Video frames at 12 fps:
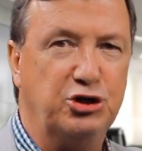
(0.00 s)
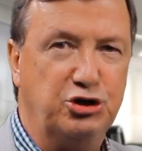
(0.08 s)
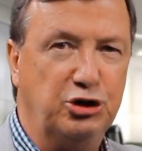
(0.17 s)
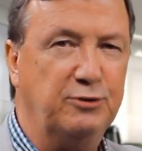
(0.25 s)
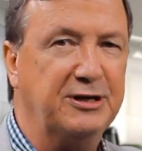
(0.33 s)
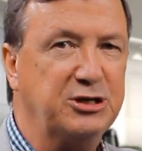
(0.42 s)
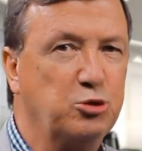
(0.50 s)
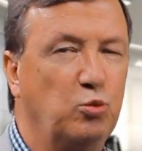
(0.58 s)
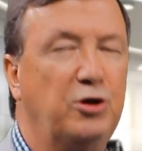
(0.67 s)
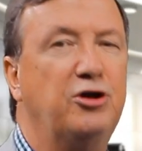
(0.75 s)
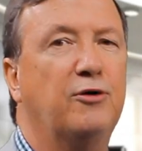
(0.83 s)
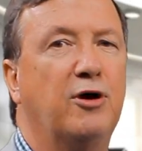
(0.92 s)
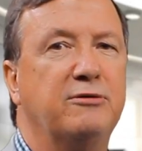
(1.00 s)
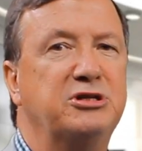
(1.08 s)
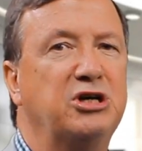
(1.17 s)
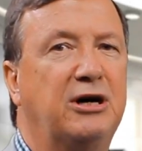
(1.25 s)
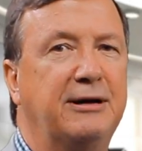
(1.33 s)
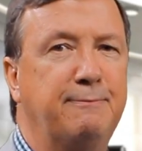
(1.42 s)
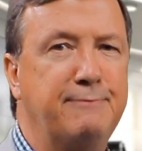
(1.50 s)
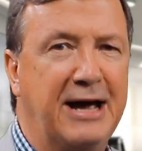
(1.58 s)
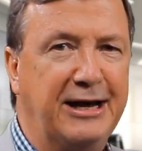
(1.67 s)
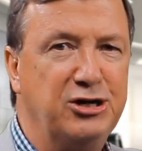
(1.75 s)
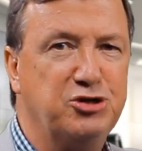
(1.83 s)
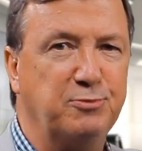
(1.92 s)
to do this with your own time
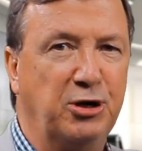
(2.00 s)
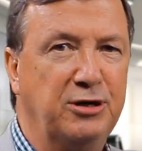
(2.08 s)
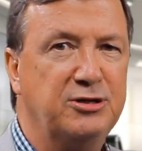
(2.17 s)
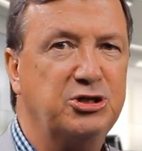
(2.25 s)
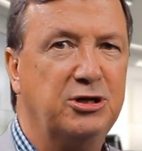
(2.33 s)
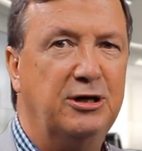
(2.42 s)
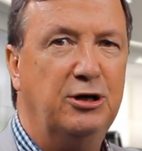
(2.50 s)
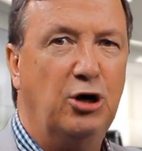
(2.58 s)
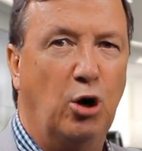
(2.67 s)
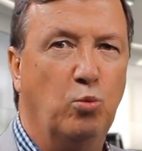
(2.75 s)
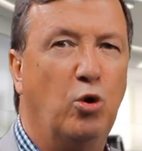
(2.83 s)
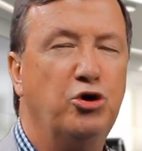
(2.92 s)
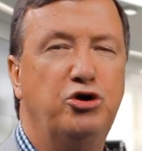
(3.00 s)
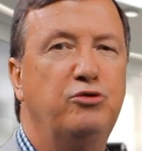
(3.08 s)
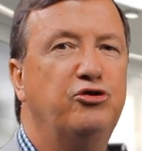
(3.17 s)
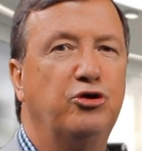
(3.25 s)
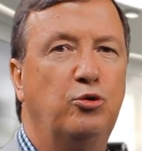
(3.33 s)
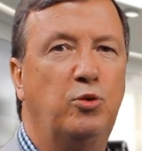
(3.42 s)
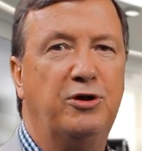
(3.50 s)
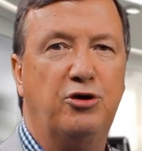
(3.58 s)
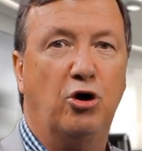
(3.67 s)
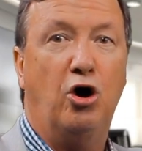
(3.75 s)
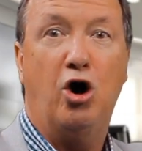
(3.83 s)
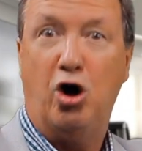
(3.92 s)
management and what you do with
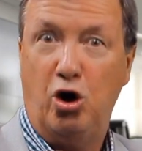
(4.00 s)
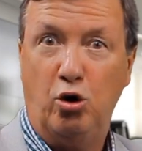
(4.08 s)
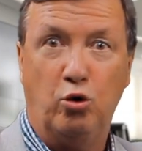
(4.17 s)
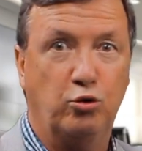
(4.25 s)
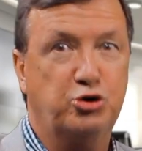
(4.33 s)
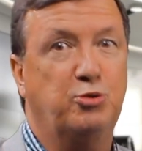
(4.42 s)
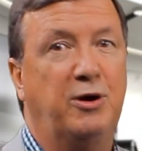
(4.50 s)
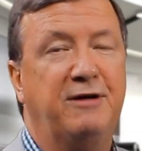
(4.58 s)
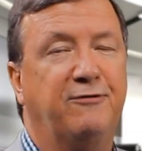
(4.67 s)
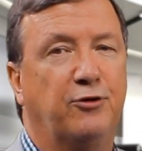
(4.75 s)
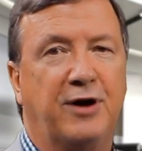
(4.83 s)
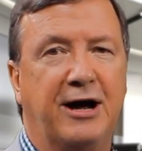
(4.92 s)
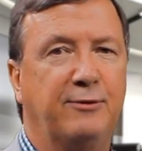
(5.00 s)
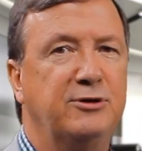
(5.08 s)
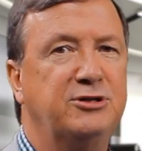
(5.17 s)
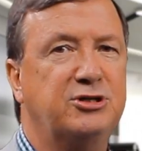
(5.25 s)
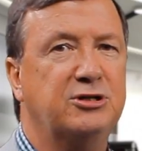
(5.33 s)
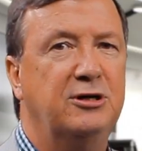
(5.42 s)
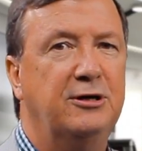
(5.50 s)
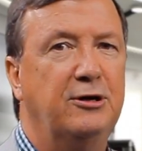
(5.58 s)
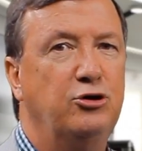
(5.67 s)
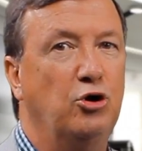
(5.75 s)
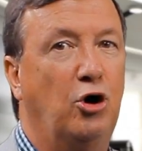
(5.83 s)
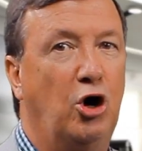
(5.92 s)
your whole 24 hours,
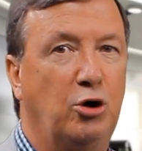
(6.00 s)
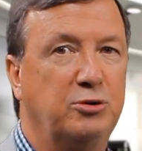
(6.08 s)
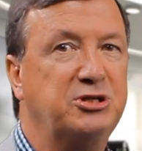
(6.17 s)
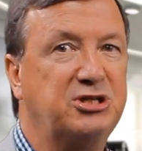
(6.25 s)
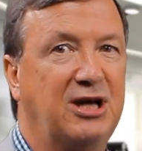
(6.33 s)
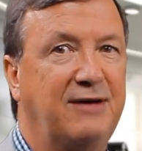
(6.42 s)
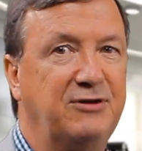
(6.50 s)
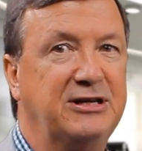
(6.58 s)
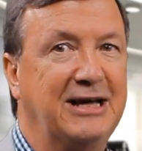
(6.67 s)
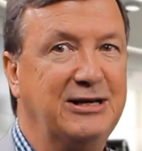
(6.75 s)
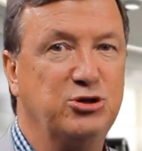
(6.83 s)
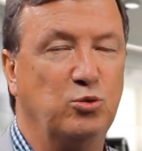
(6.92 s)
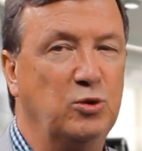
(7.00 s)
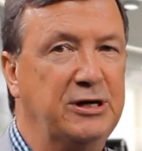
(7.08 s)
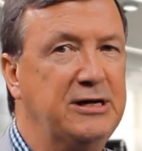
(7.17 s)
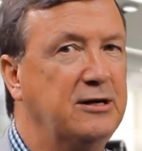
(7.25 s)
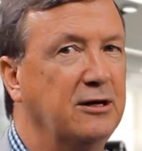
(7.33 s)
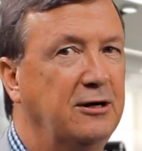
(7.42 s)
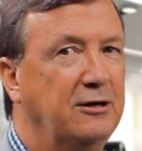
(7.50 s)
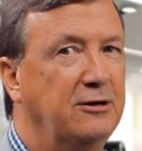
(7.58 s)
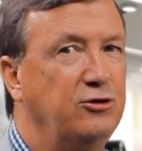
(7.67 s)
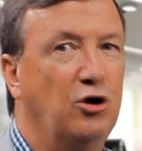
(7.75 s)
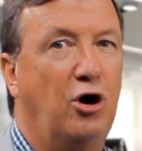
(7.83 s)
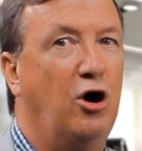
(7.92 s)
your whole 7 days a week,
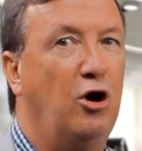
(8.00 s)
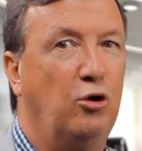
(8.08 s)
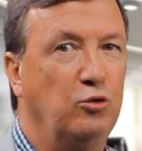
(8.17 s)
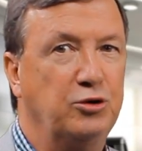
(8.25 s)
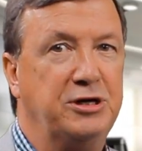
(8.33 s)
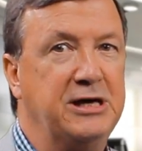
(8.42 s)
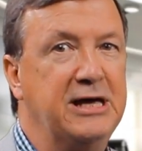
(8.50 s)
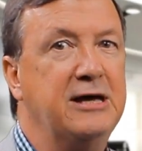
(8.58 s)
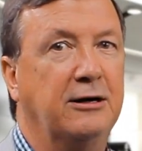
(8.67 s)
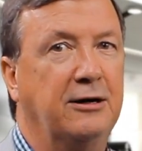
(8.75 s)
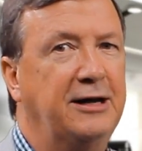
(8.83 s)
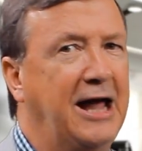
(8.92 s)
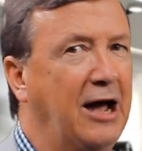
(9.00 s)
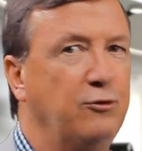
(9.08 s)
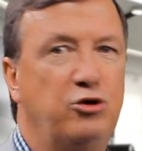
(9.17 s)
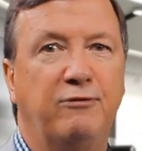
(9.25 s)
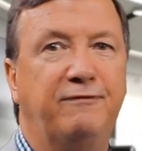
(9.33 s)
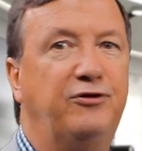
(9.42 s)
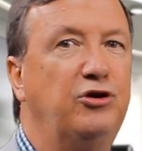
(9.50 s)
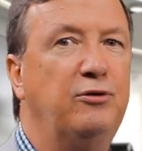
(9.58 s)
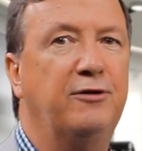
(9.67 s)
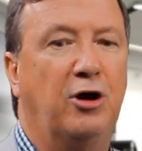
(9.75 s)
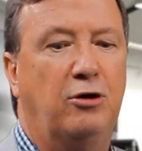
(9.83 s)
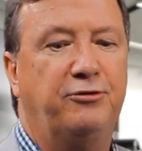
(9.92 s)
your whole year, and how you
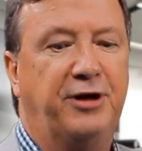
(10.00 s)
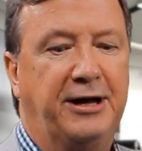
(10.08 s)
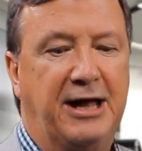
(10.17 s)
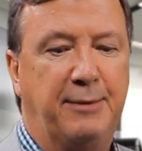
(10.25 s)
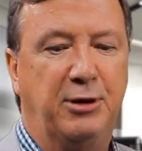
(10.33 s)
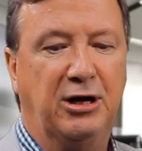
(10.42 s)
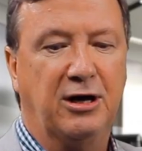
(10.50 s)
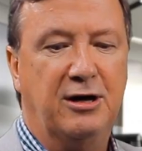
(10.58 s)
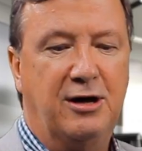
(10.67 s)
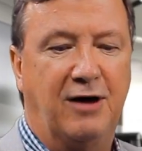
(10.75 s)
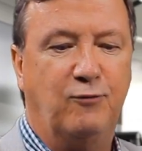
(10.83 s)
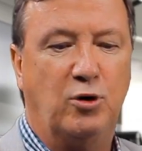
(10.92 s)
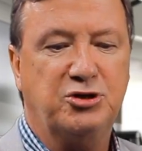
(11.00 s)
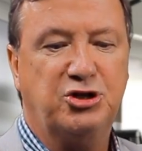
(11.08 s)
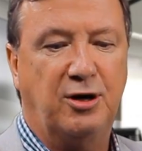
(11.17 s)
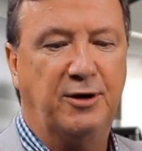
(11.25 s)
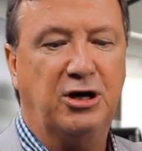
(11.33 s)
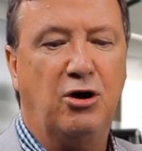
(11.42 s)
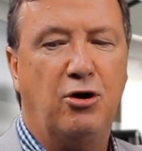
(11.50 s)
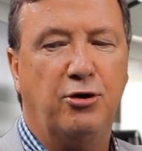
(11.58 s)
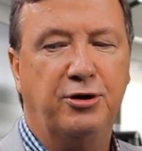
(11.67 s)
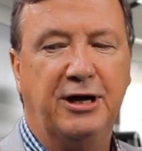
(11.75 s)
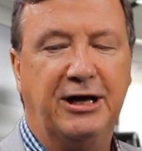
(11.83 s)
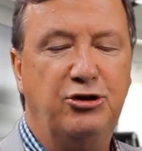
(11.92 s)
view the whole dynamic of what's going
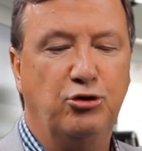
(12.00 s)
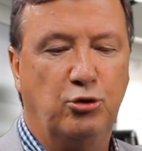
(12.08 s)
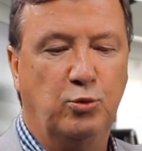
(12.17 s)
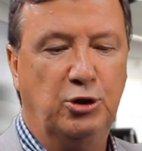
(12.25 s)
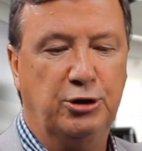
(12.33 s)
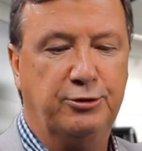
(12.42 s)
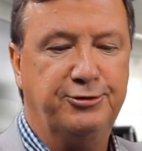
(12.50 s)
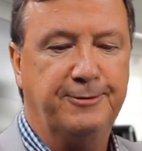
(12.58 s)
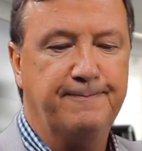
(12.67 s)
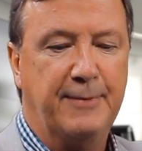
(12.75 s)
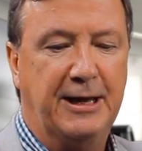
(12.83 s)
on in your world.